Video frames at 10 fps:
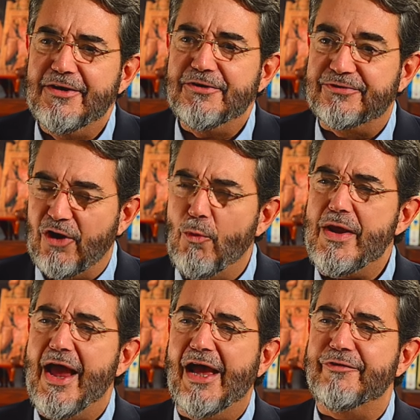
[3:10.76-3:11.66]
So
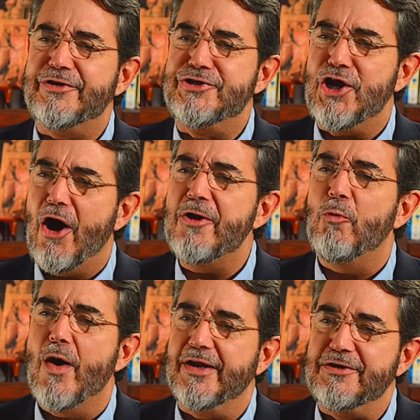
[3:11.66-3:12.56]
we have in
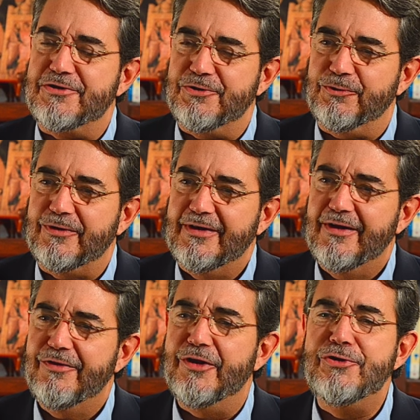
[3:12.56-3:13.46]
John 1 and 2,
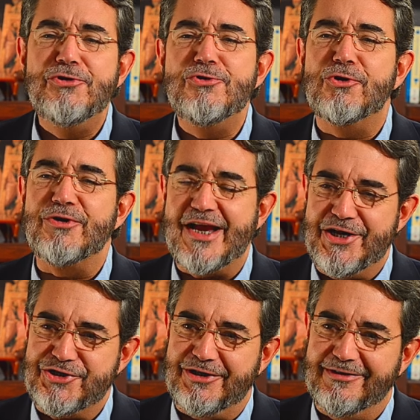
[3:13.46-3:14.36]
the new
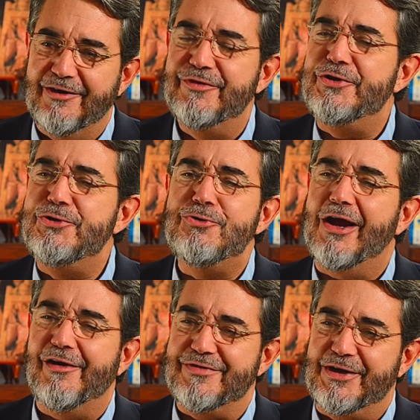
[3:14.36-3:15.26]
creation of the new
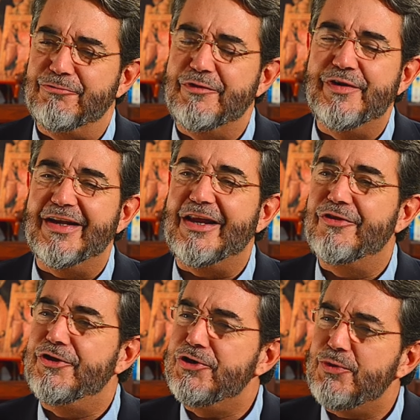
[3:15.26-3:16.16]
covenant, revealing
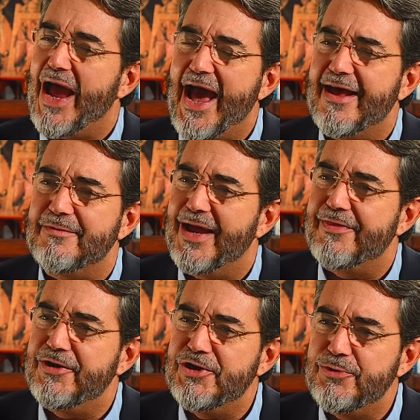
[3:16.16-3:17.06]
the new Adam
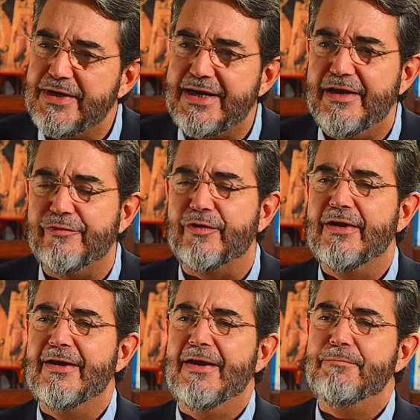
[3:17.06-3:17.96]
and the new Eve,
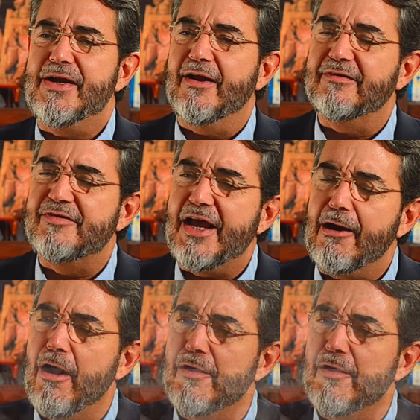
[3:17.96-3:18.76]
because there